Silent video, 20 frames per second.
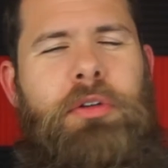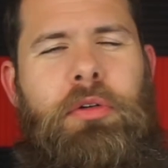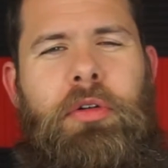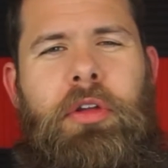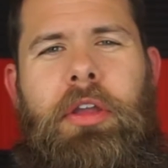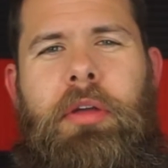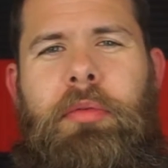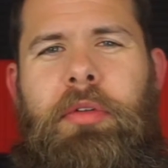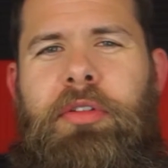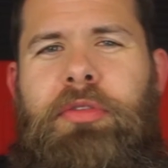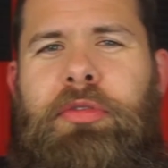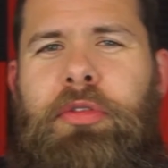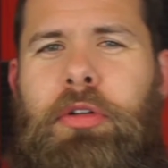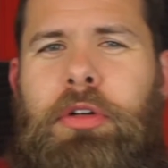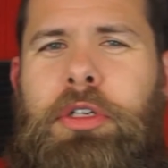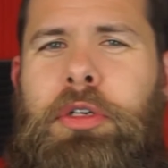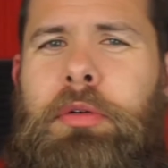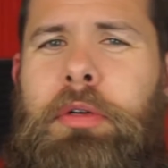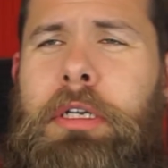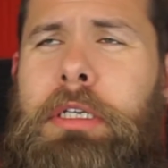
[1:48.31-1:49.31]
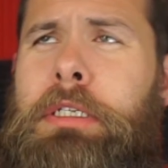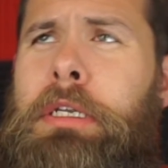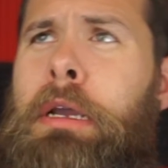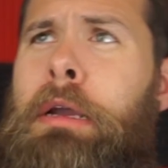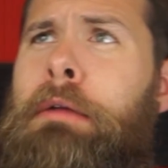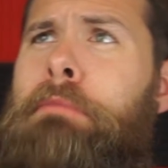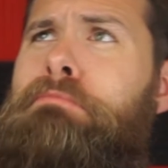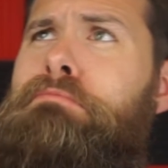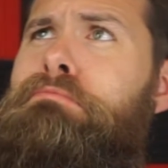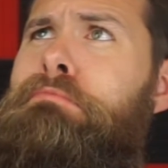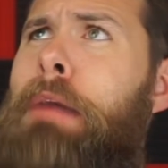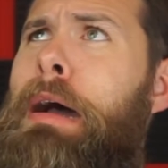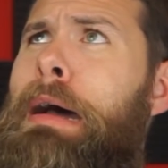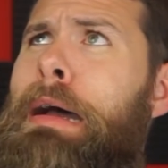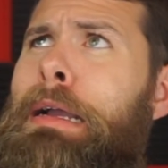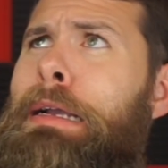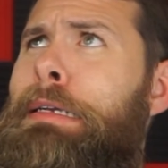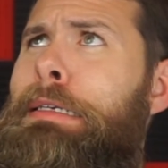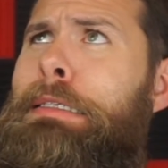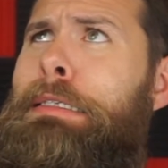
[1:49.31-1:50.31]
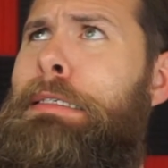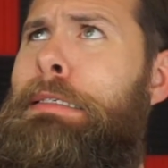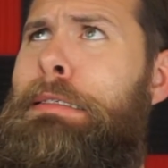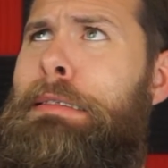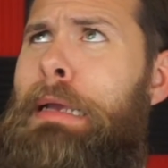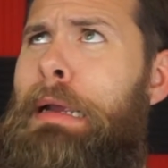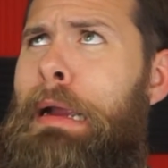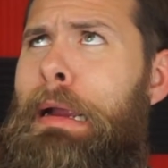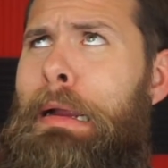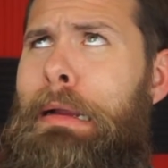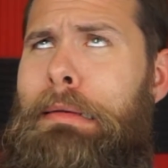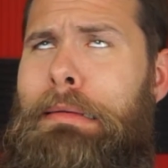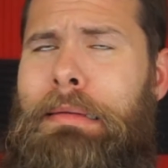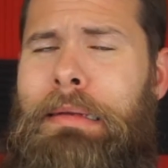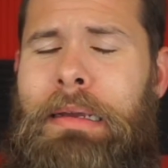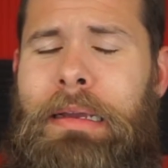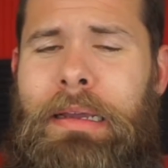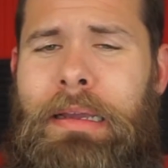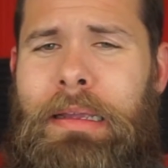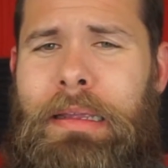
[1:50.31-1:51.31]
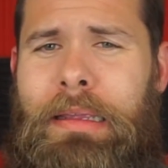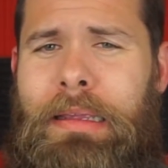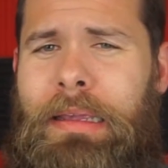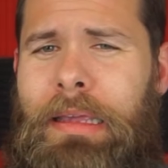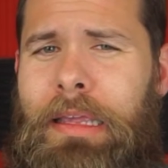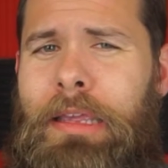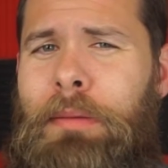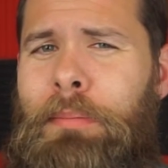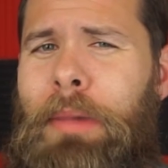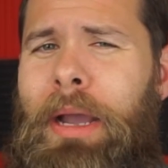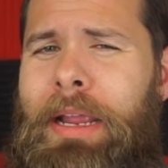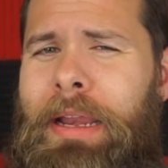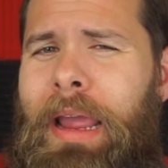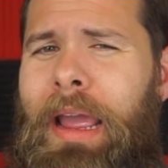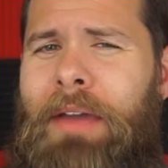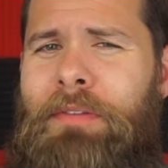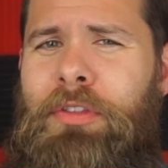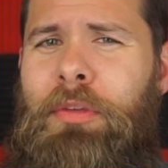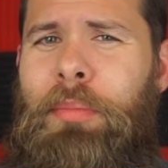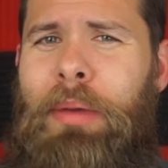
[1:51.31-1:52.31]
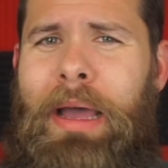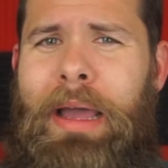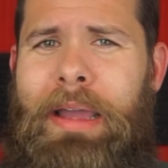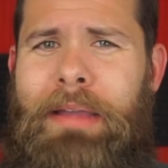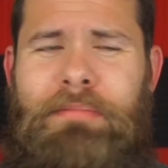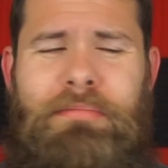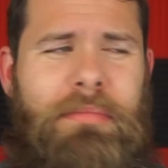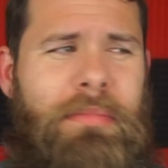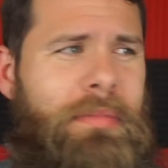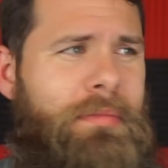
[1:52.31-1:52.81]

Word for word: or you refer to it as My Estate, you might have to buy,